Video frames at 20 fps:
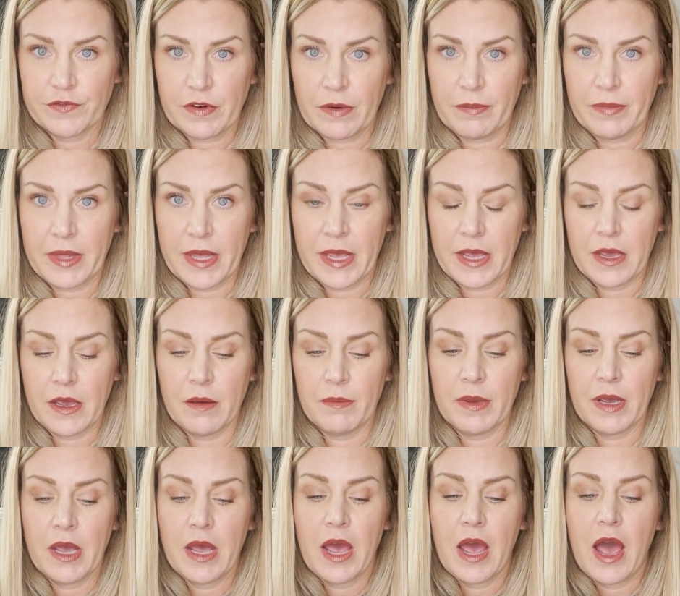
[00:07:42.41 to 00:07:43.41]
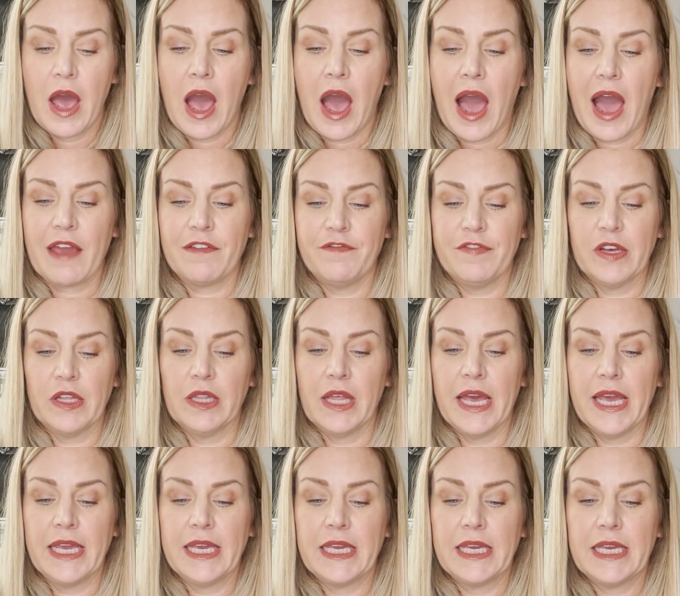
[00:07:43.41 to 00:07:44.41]
from them, I feel
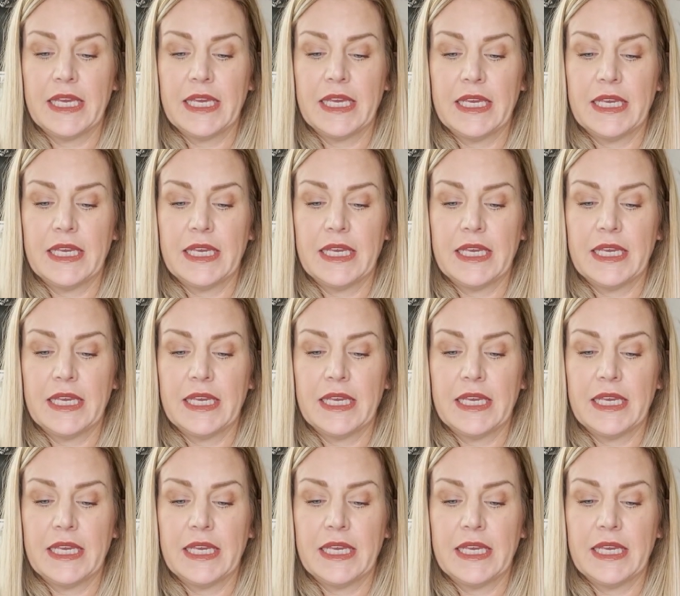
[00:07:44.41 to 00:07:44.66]
like